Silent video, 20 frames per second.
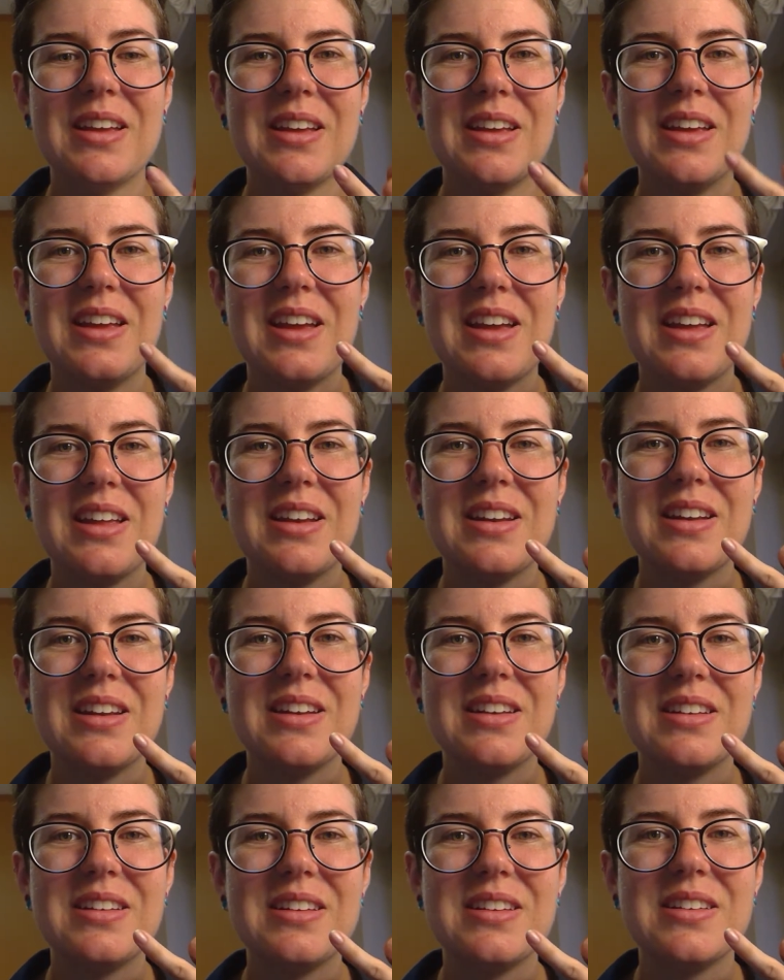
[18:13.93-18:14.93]

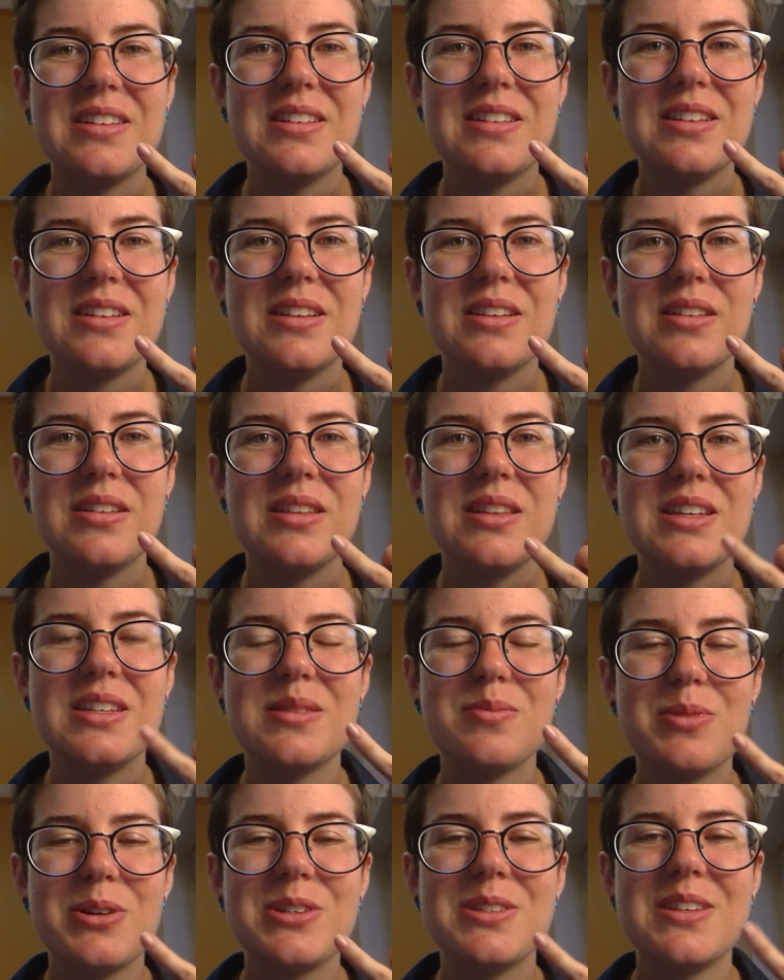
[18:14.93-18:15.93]
Can
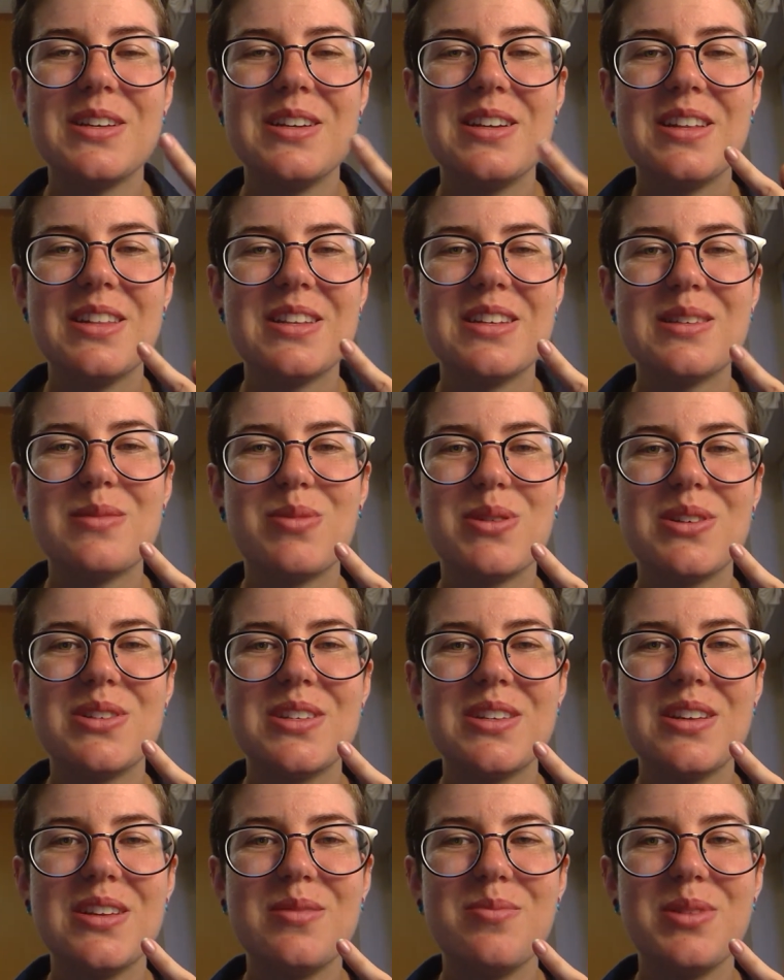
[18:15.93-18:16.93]
this person and this
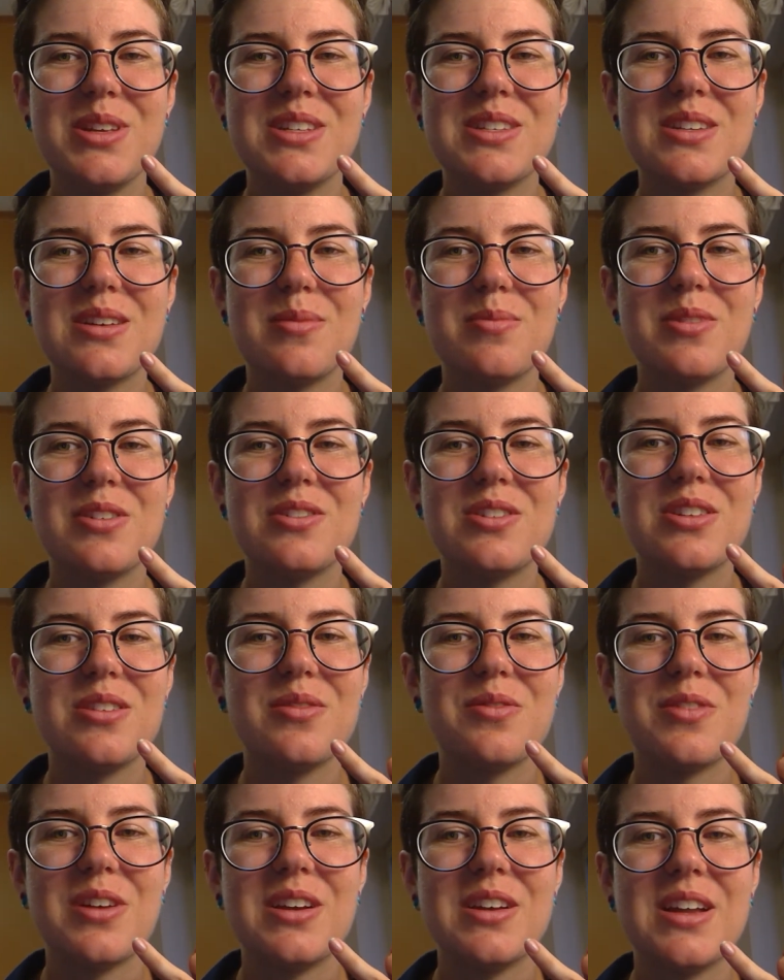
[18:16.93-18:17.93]
person please come to
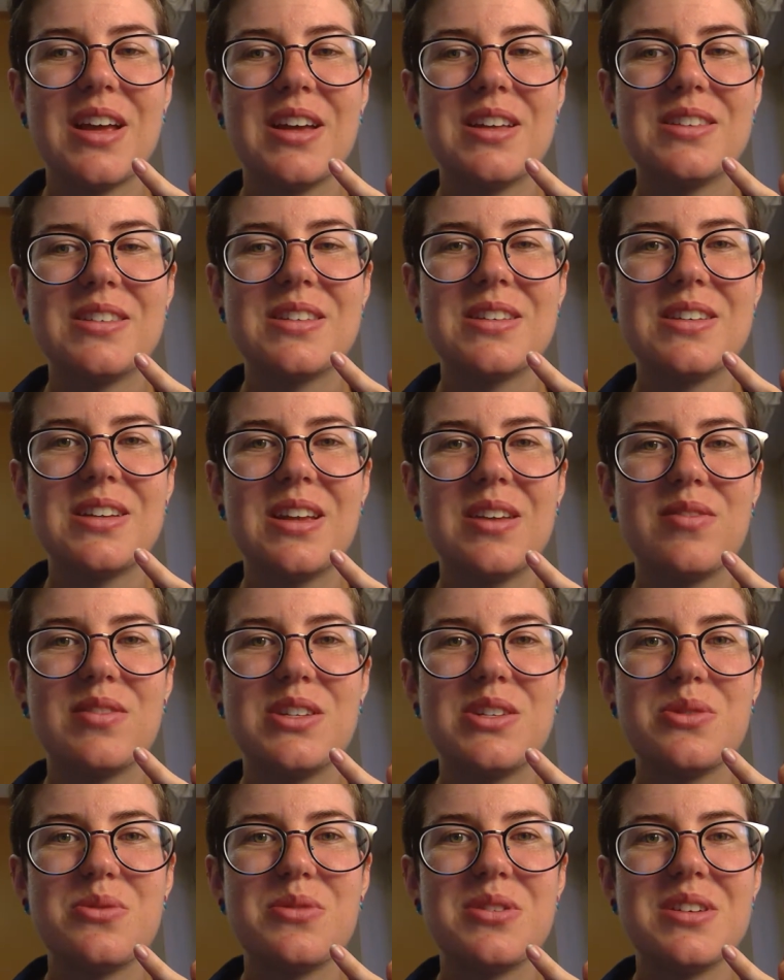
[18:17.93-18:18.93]
the front desk to give a
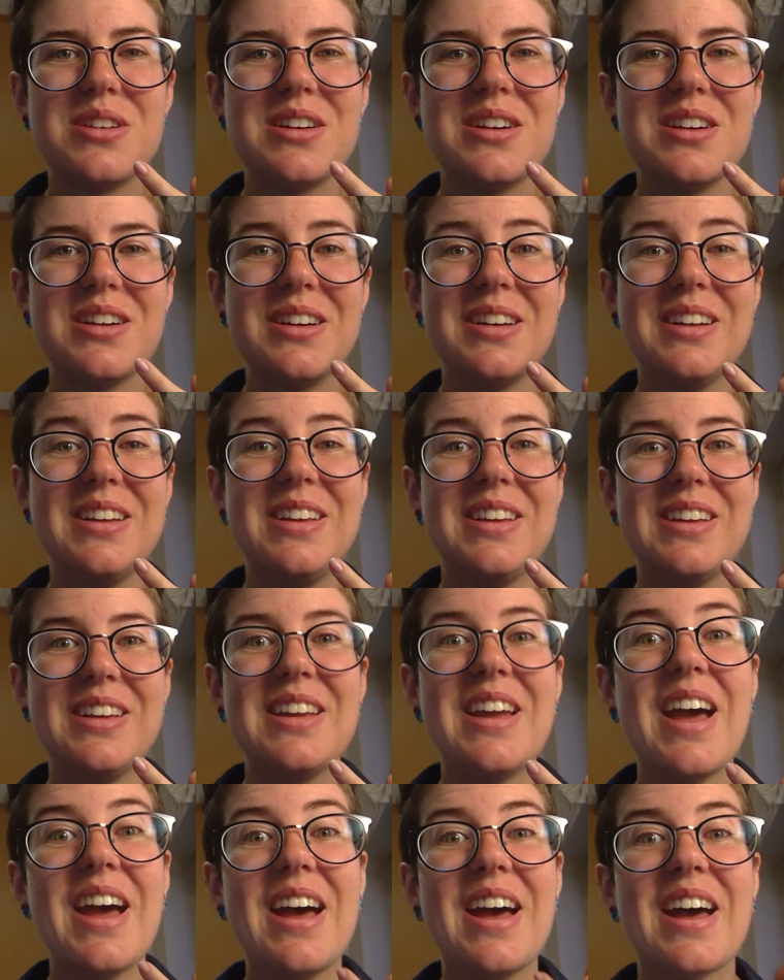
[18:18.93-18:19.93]
tour?
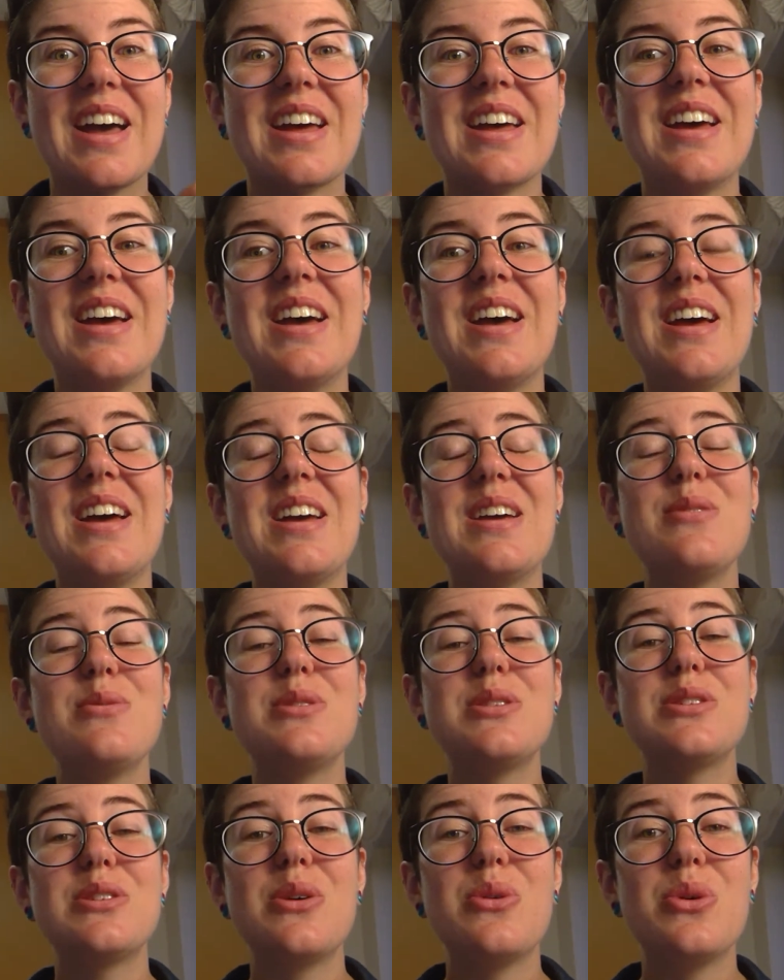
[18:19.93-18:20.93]
yeah. It
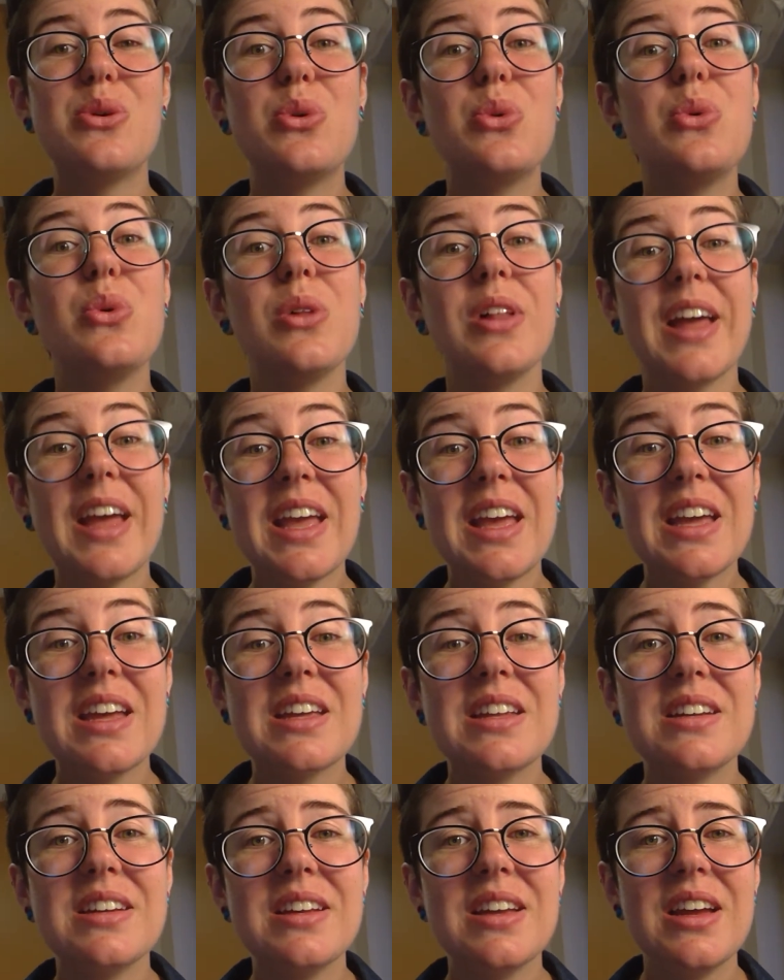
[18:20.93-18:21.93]
was so cool,
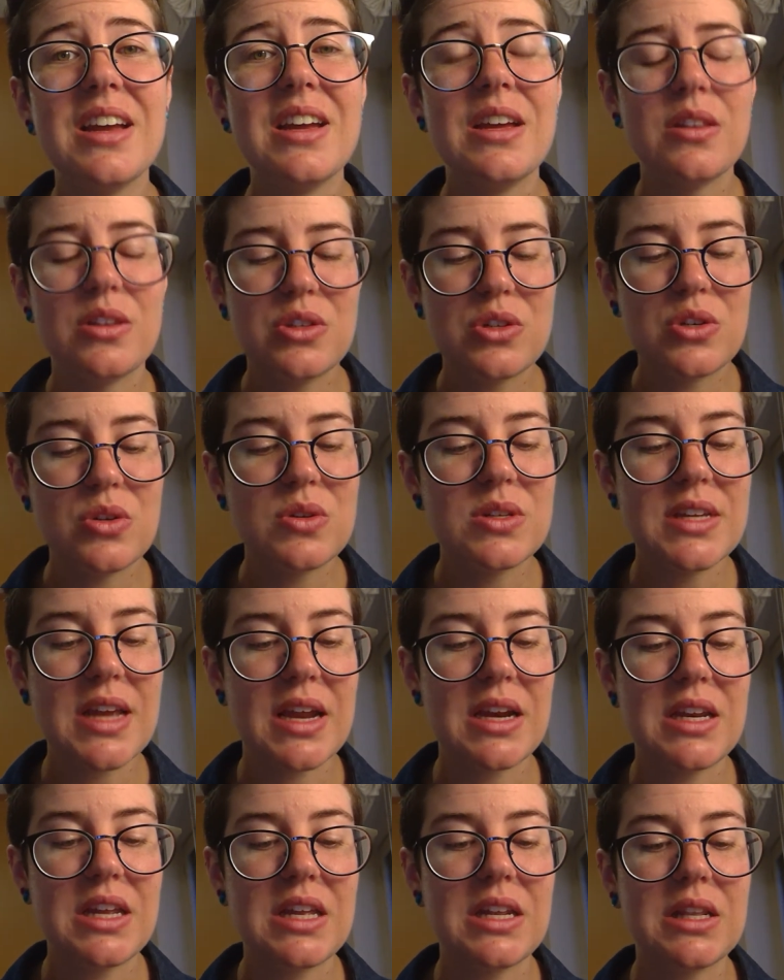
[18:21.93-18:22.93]
and the students
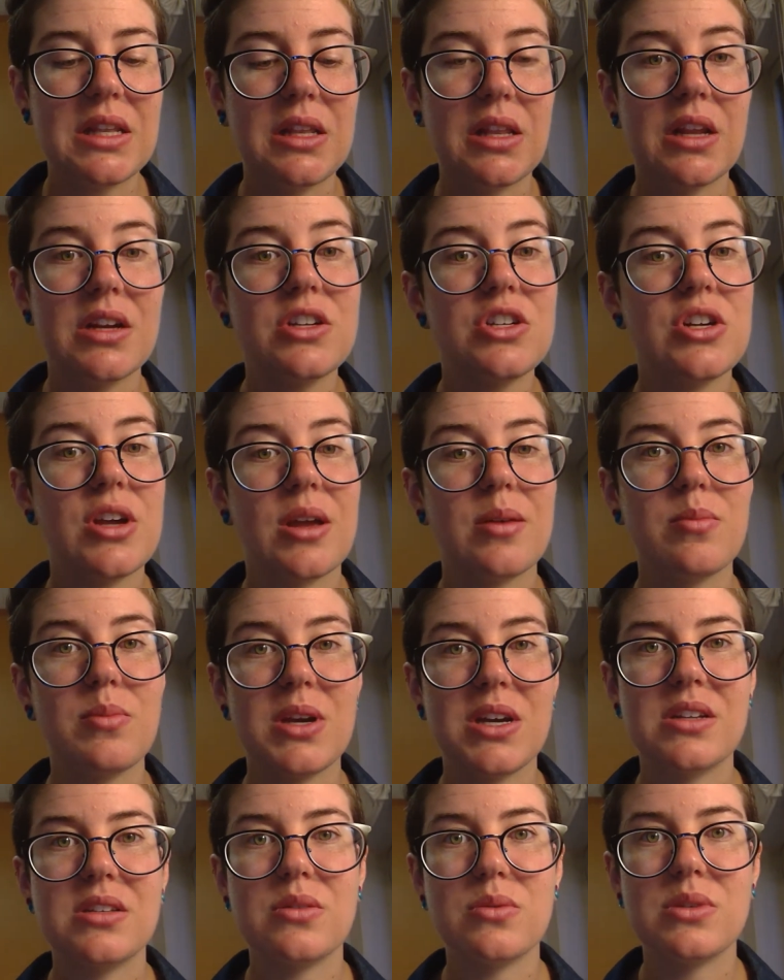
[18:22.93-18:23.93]
hadn't eaten lunch yet
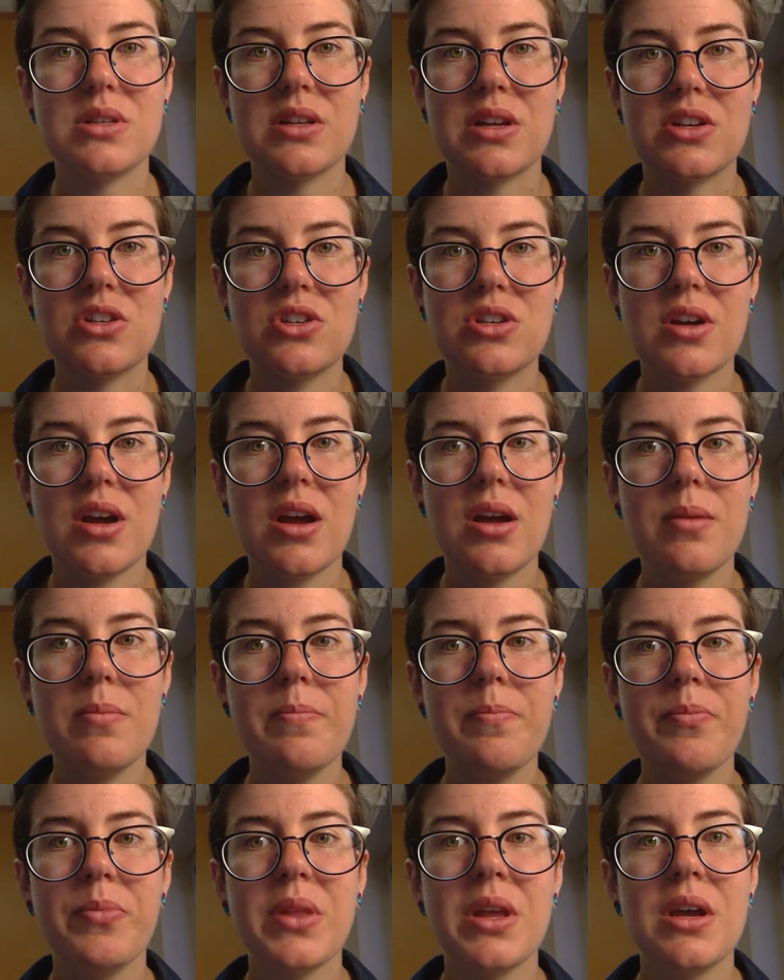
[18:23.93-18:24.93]
because it was
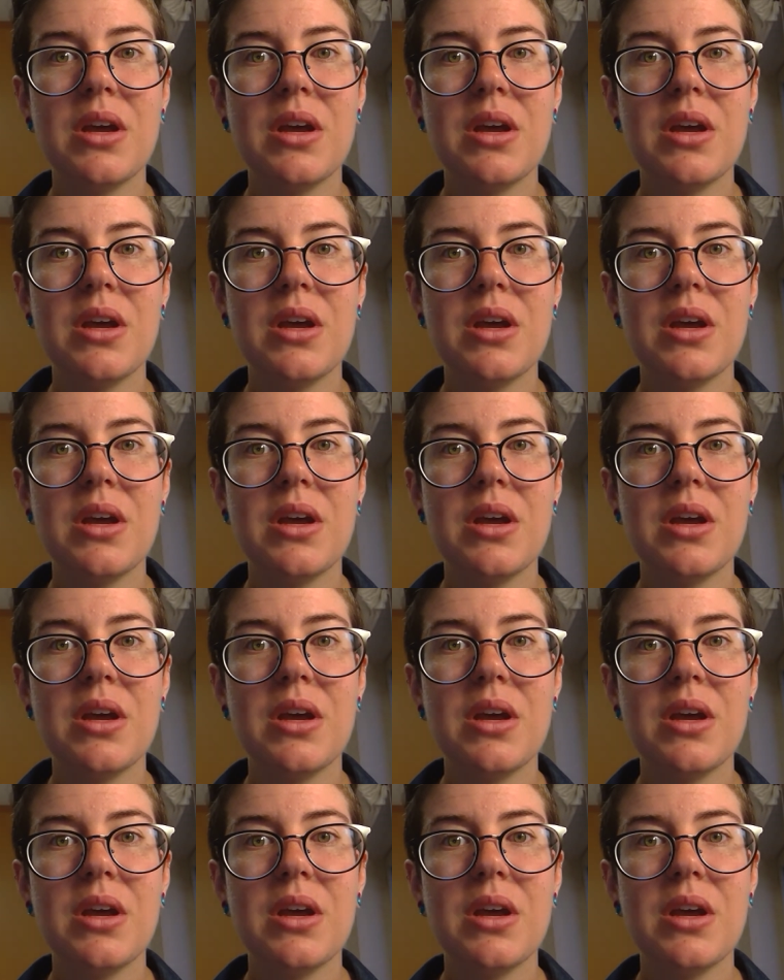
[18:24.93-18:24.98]
lunchtime.